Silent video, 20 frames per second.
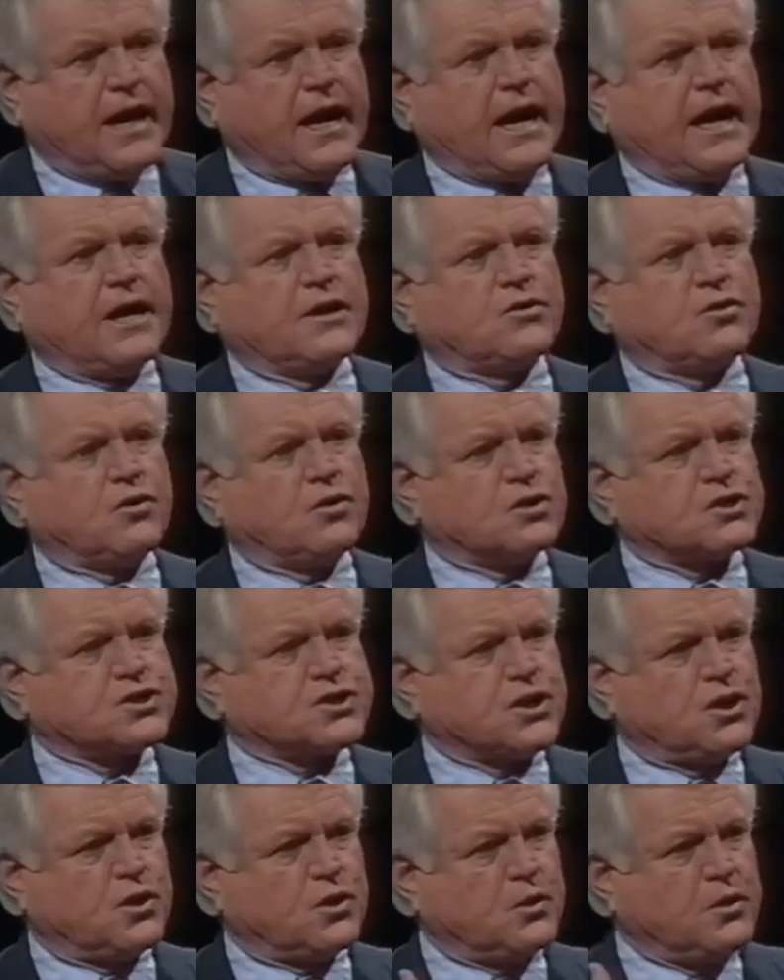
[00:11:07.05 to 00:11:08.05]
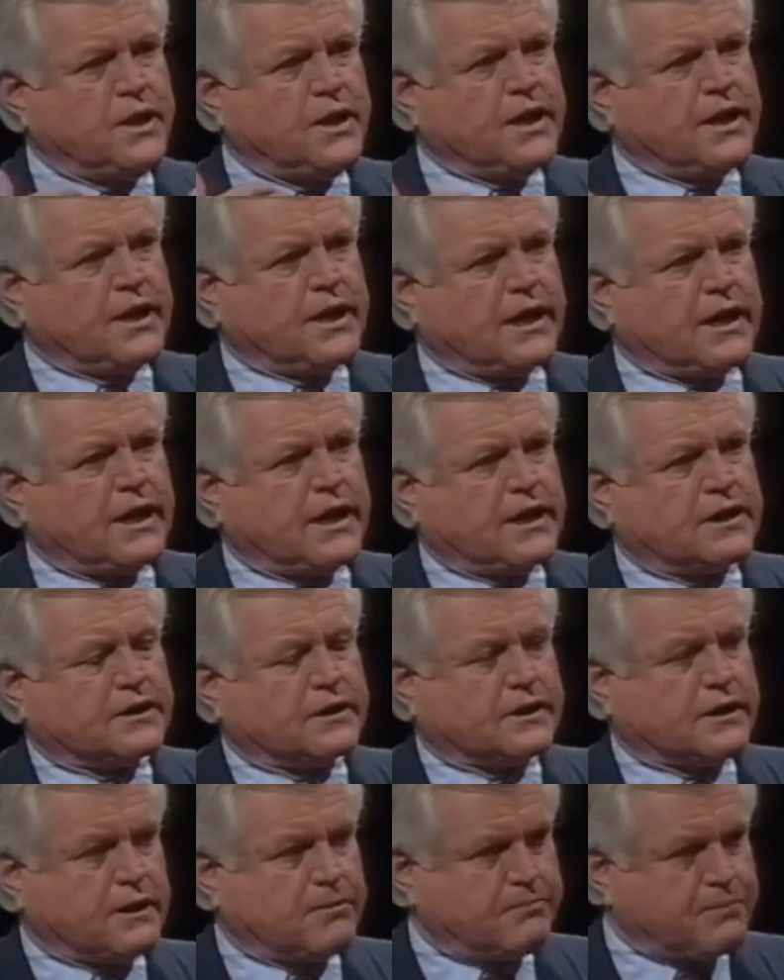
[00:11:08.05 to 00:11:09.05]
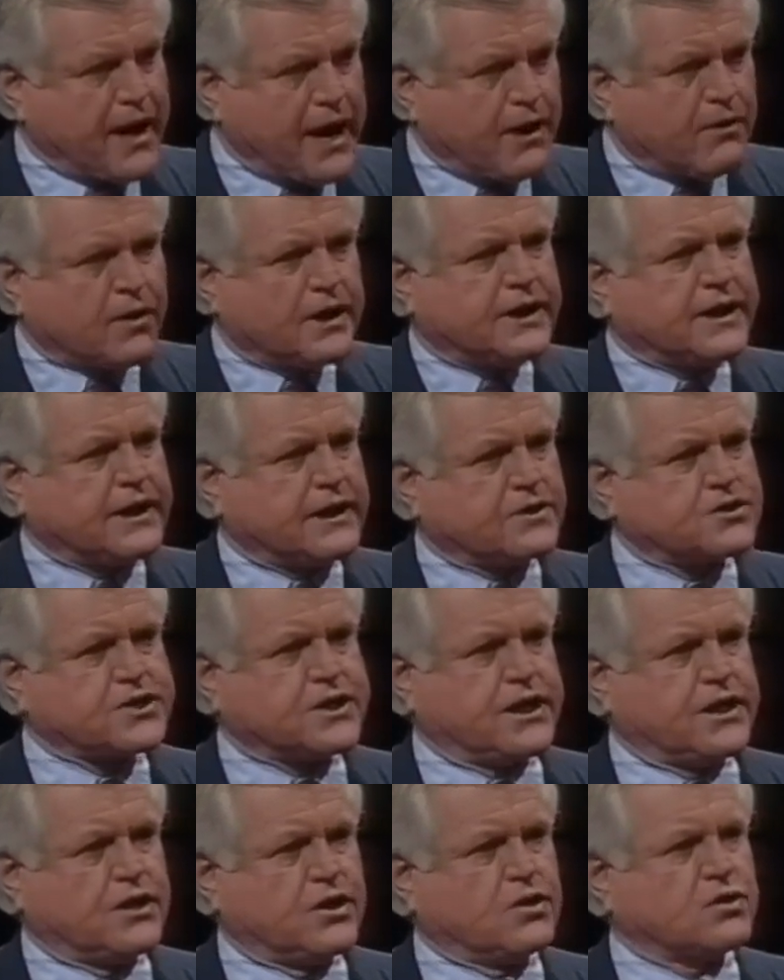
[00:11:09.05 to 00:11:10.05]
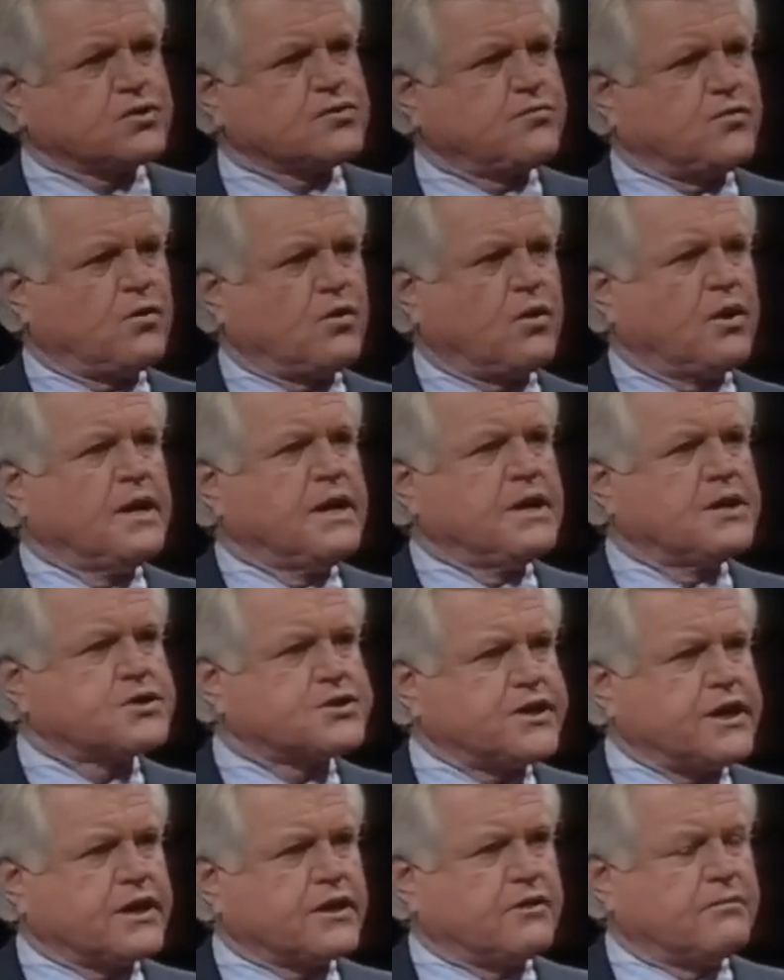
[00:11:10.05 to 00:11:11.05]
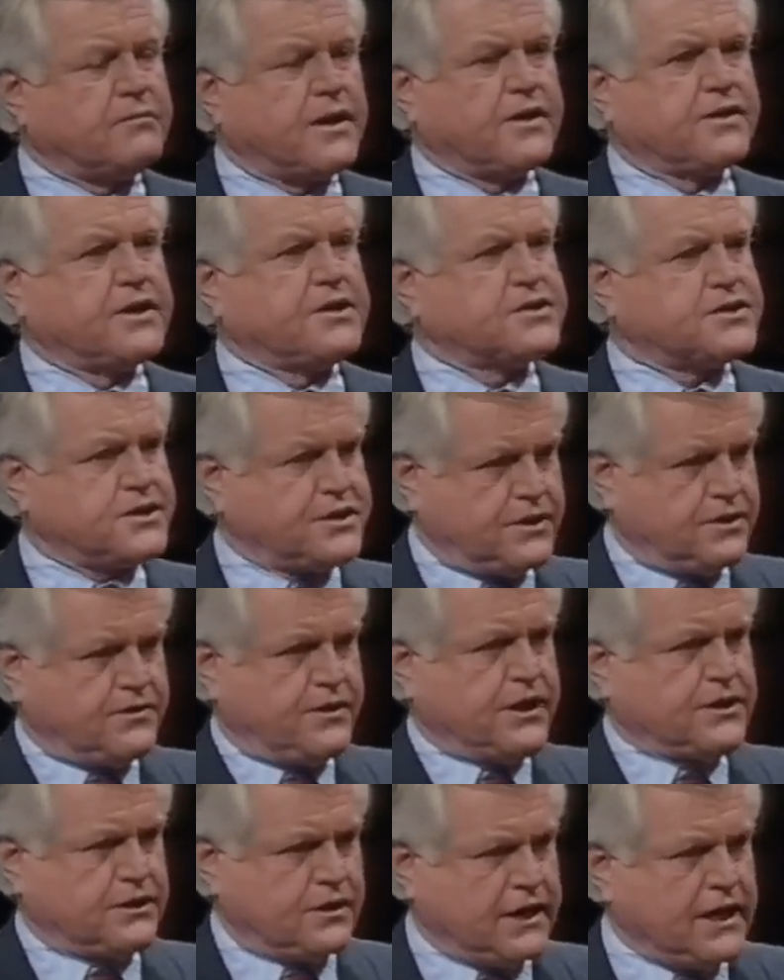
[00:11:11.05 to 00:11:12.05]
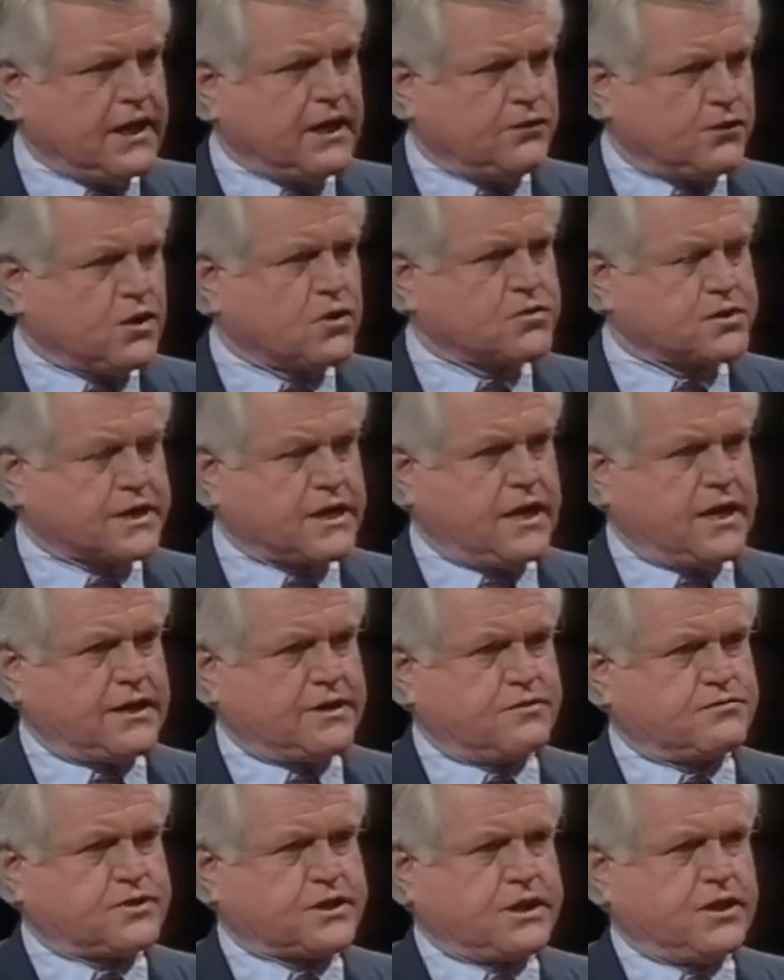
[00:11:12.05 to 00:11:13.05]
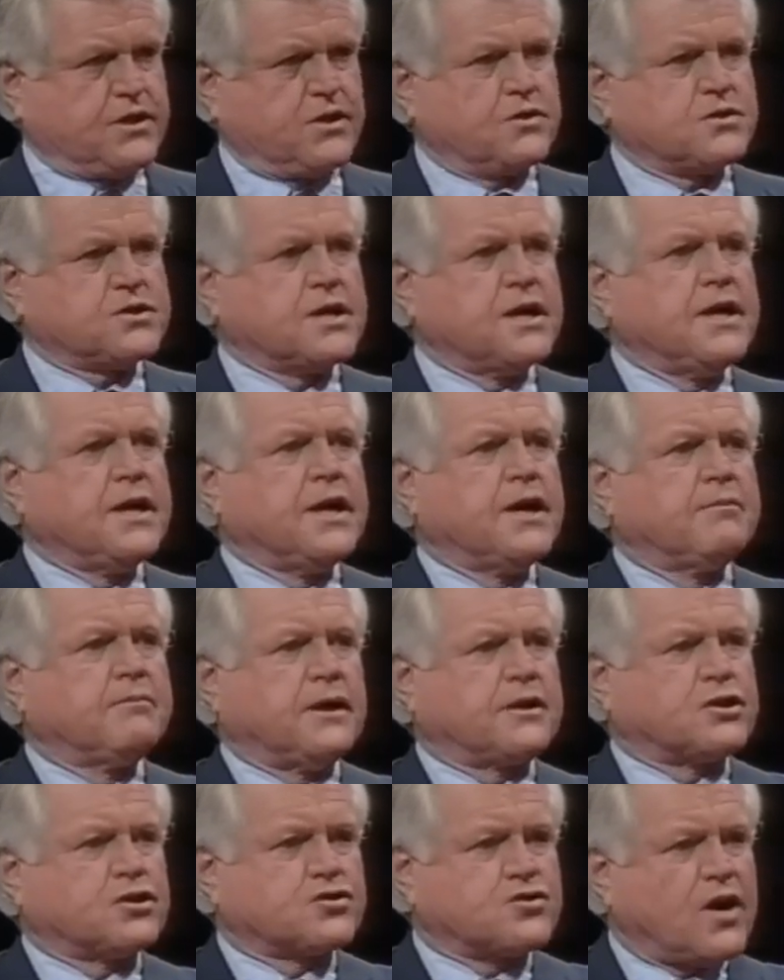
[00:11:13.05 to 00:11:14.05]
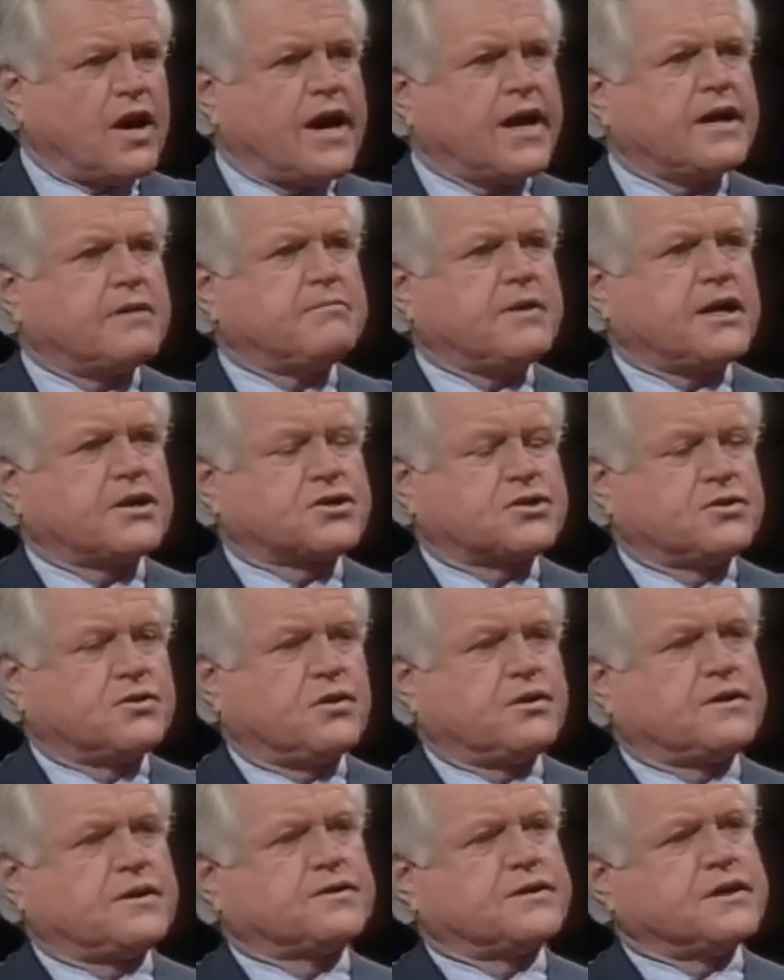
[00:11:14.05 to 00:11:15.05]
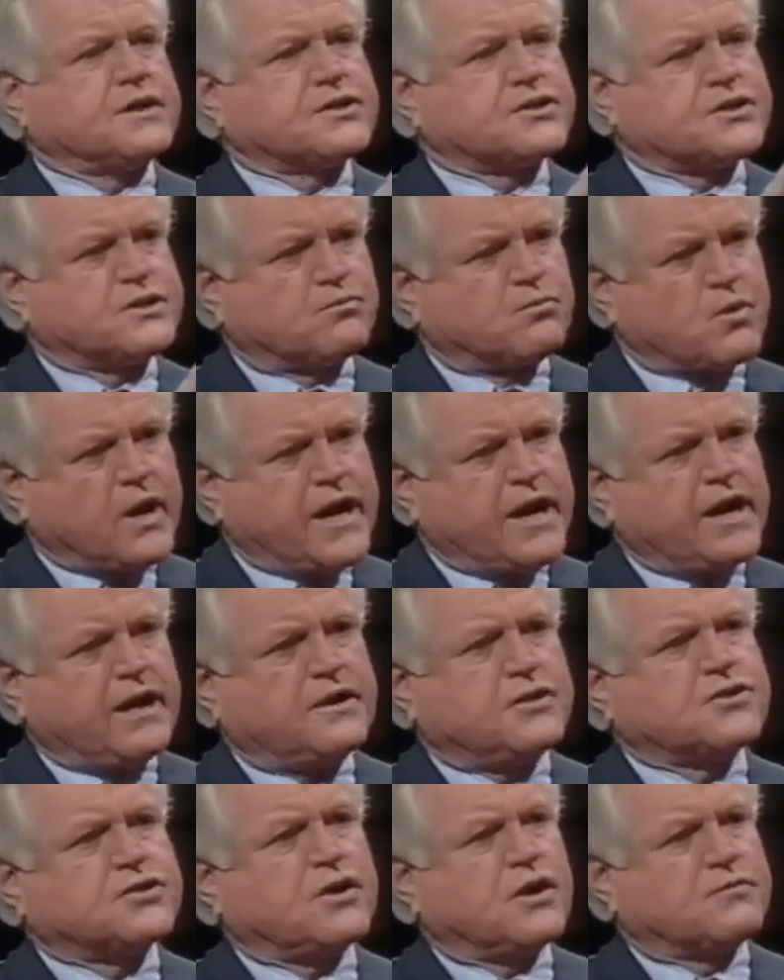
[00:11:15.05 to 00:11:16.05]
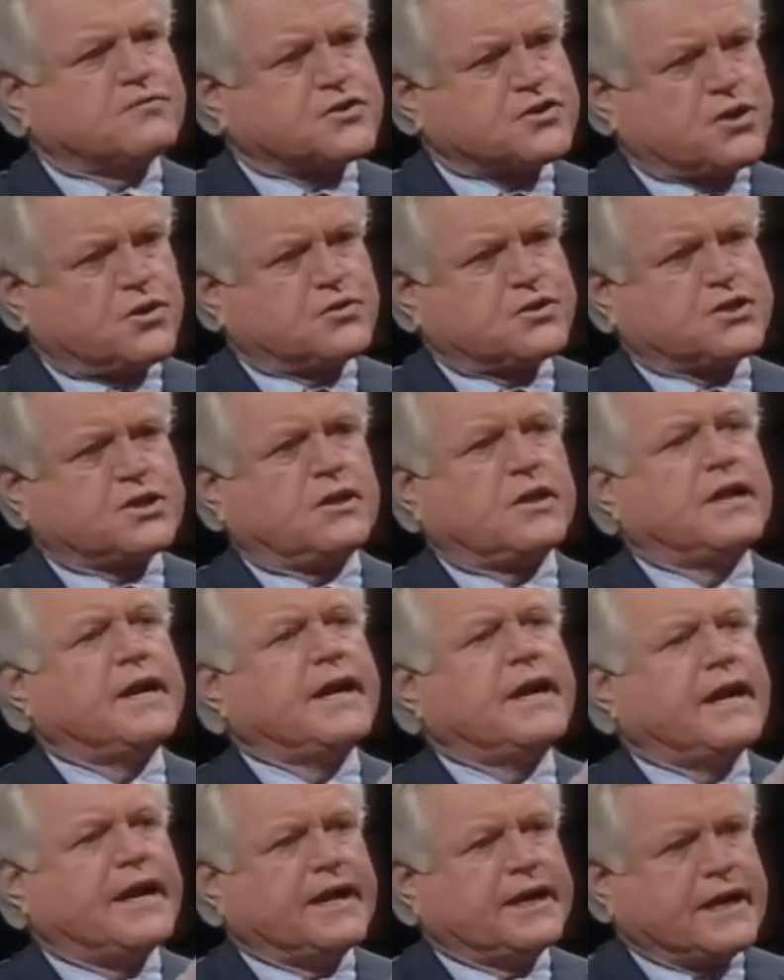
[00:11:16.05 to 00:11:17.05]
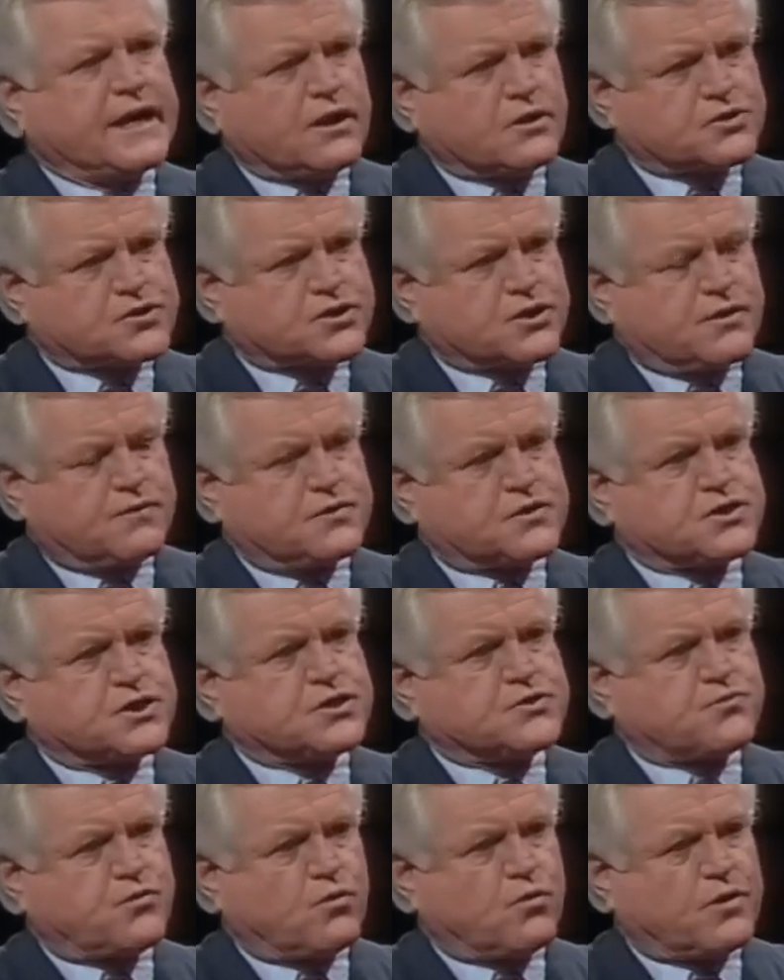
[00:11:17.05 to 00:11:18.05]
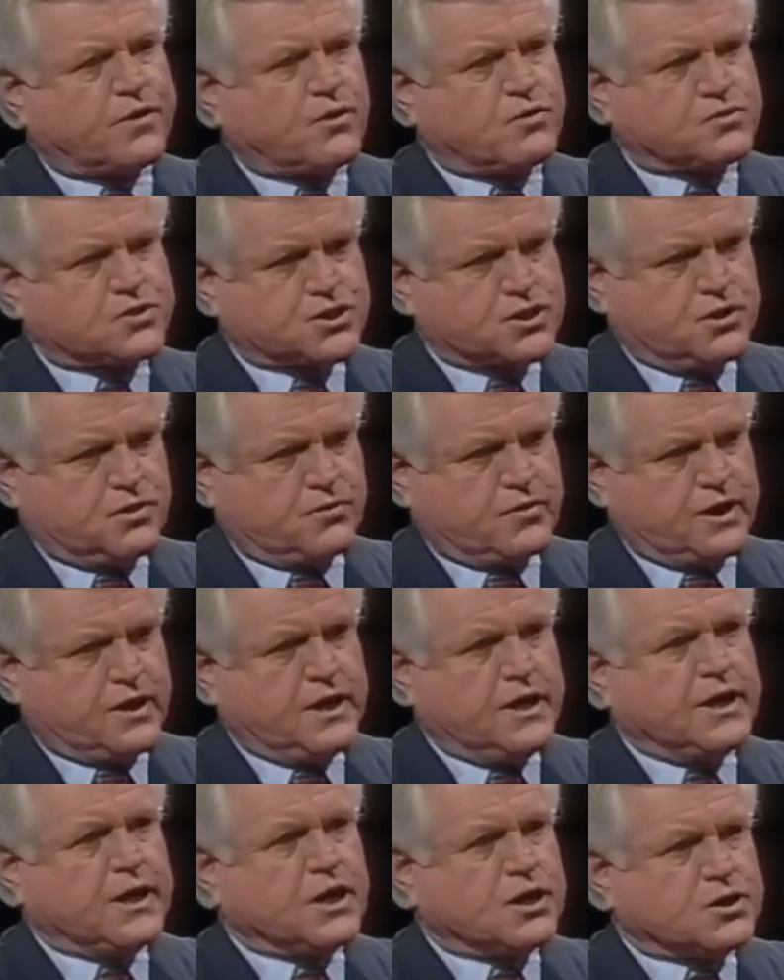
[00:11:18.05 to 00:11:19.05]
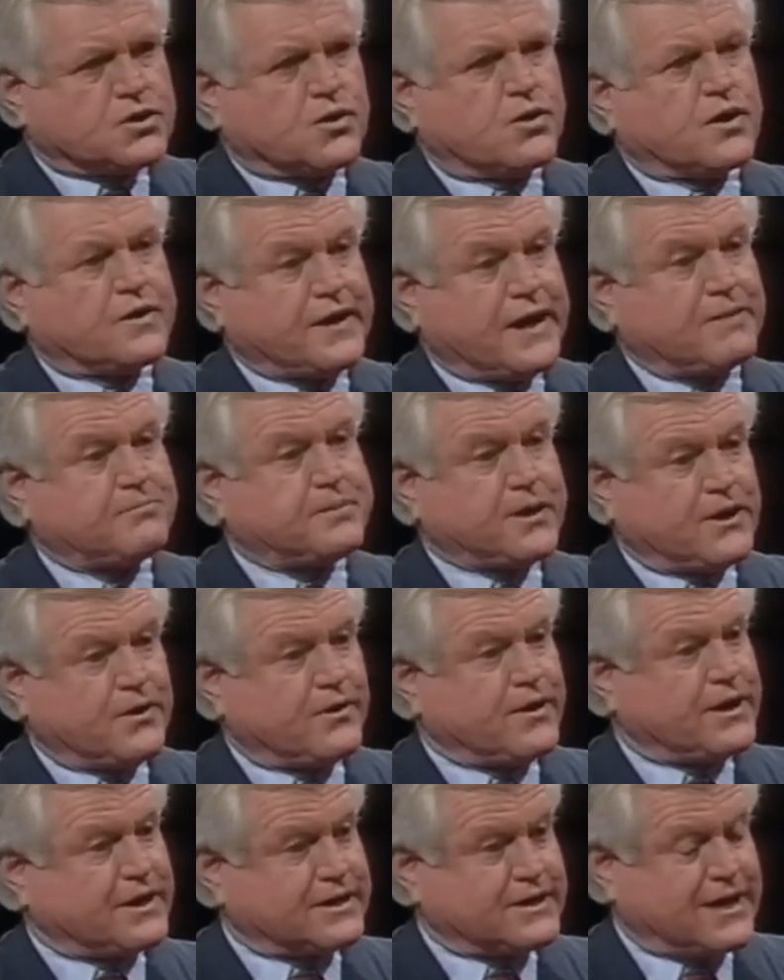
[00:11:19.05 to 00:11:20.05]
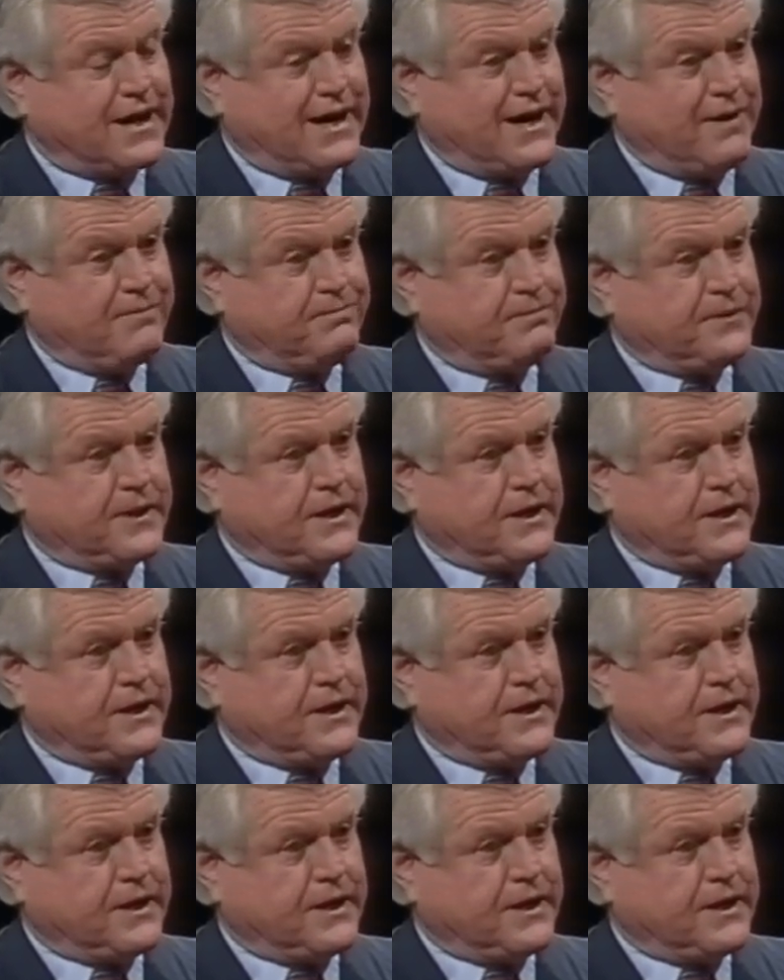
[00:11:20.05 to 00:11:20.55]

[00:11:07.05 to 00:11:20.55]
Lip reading: and also parenting skills for single mothers that need those kind of skills, but to try and make sure that there's the range of social and health services for those children during that period of time.